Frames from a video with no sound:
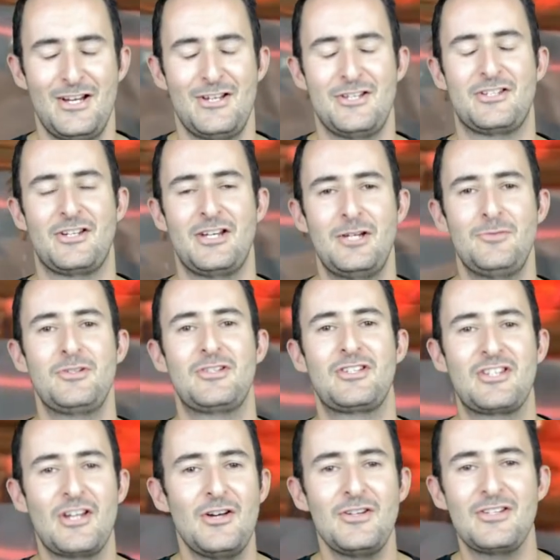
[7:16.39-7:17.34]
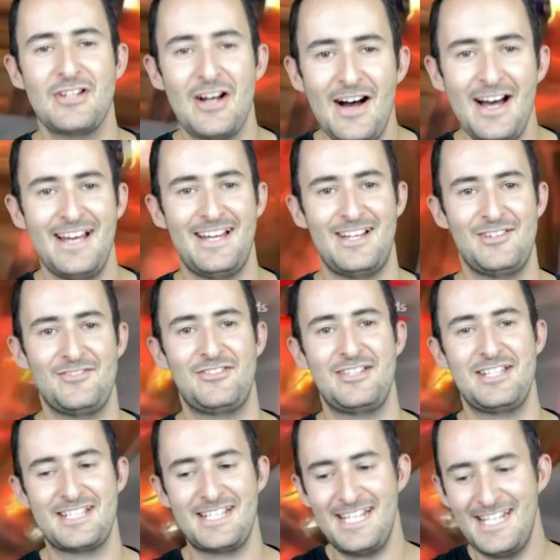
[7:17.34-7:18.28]
So he was so tired of
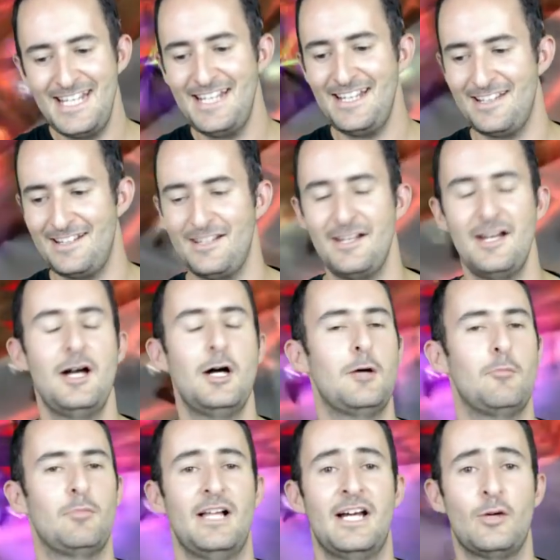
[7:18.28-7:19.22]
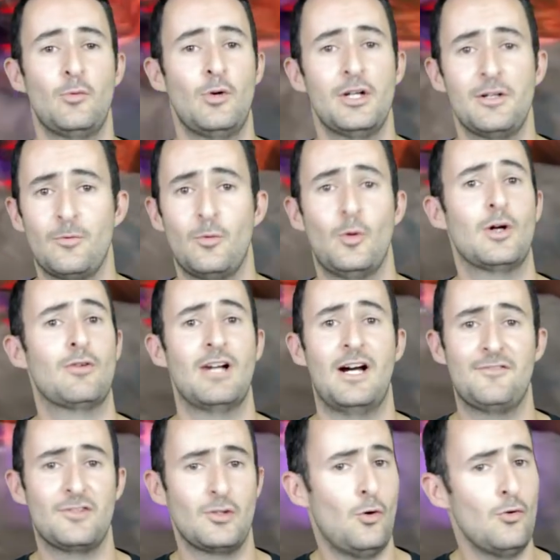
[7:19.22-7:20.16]
his kid playing World of
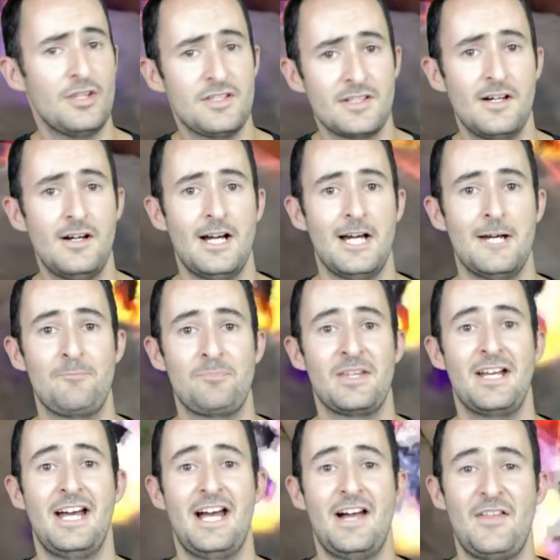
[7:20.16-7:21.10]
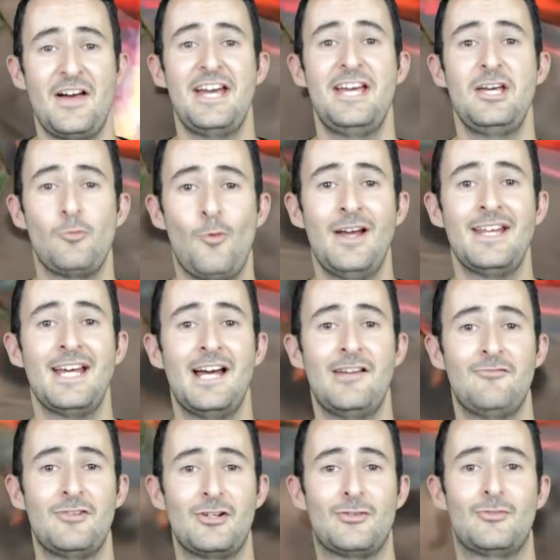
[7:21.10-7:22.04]
Warcraft all the time that he went out
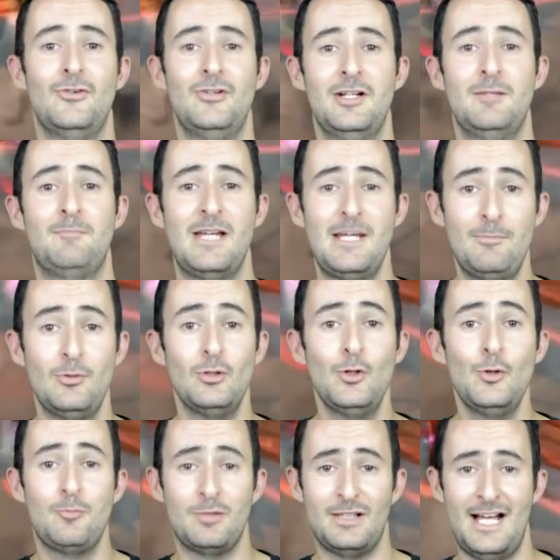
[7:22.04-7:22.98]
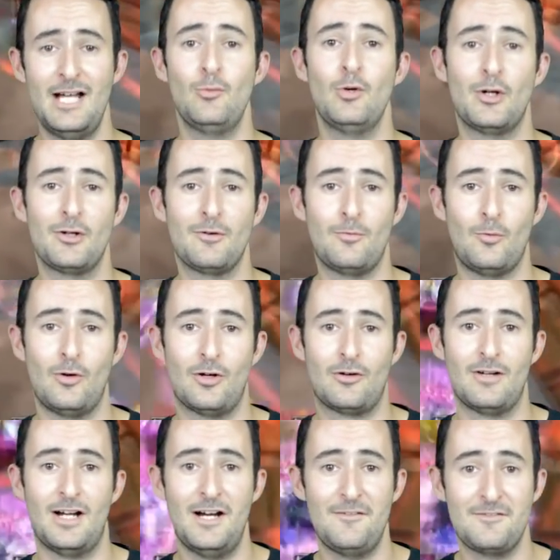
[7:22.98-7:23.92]
and recruited people who play World of
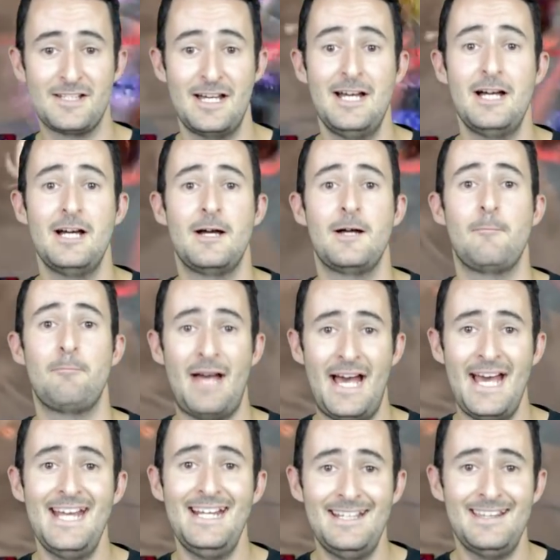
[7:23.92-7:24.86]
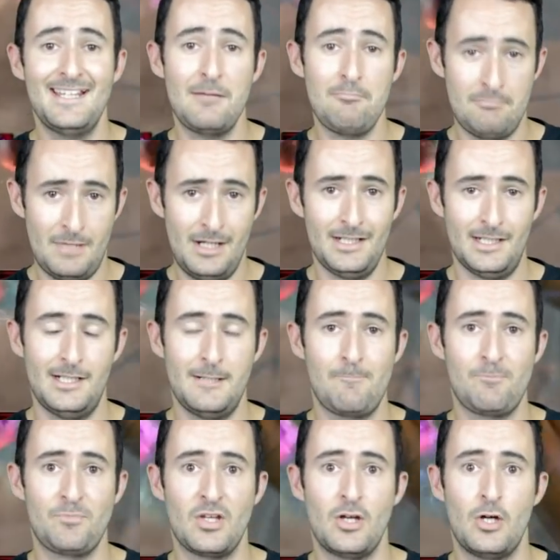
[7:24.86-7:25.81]
Warcraft, paid them
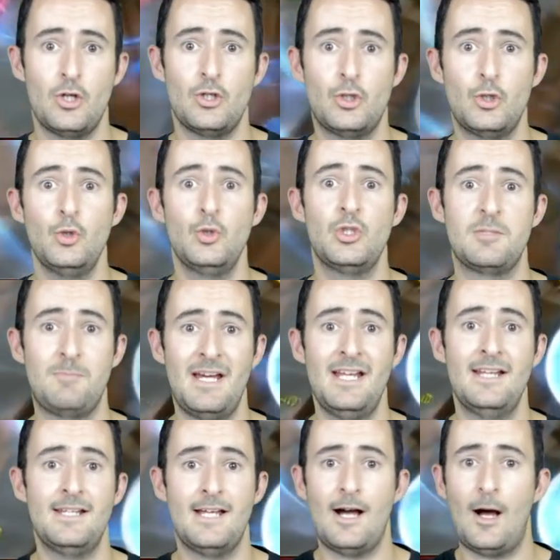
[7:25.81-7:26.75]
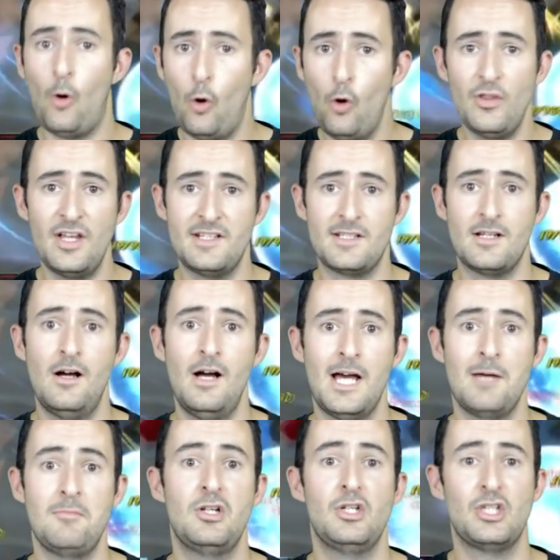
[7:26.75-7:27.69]
money to spend all their
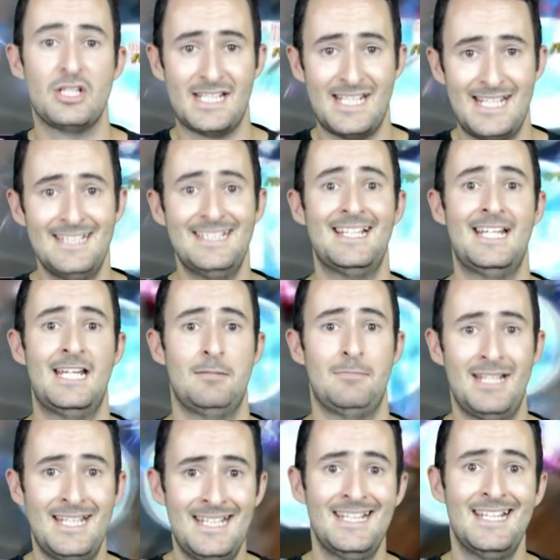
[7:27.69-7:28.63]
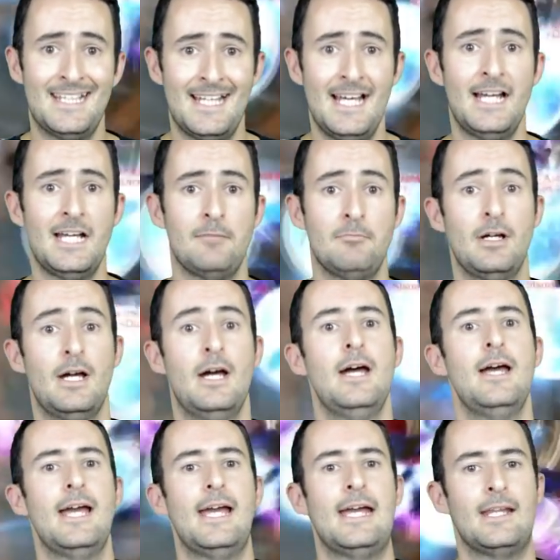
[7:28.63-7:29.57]
time just killing him in the game
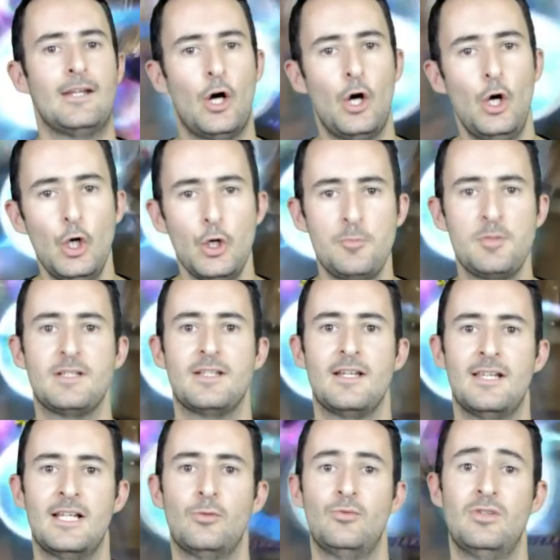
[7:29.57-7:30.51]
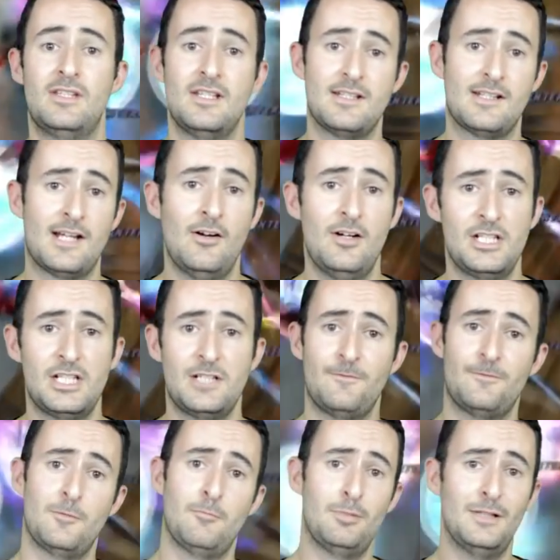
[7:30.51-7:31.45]
in hopes that it would discourage
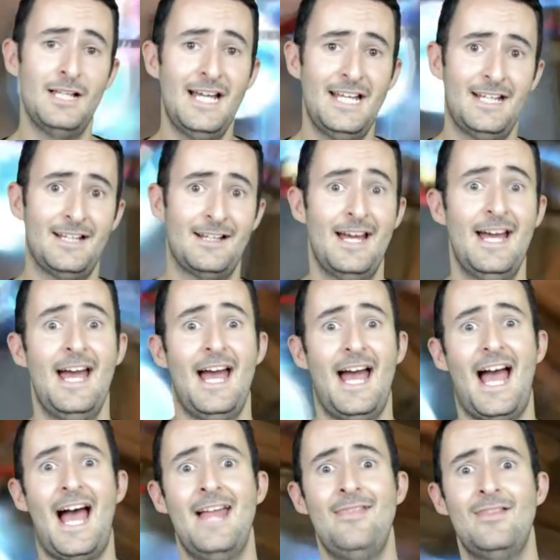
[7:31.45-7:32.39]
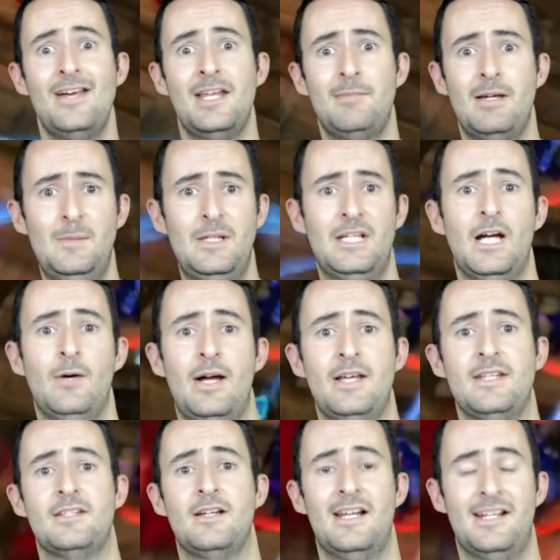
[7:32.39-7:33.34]
him from playing and then maybe go
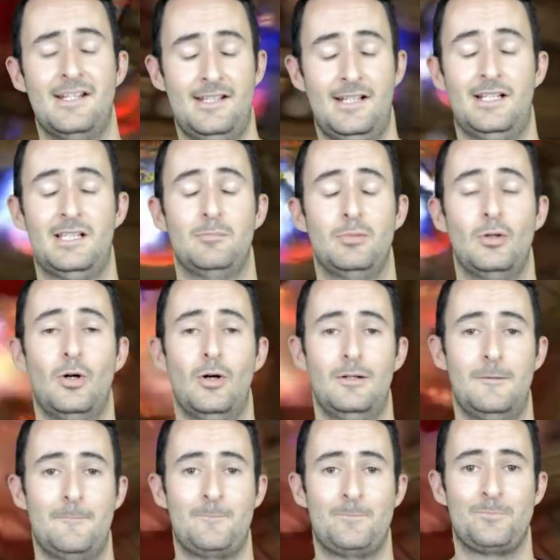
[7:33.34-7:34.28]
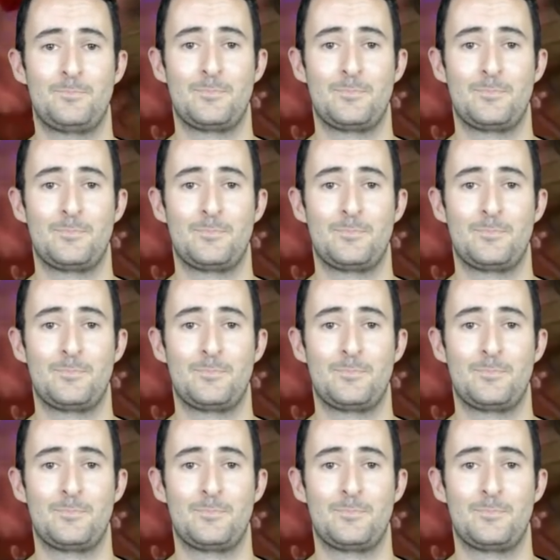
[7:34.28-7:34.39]
outside and kick the ball.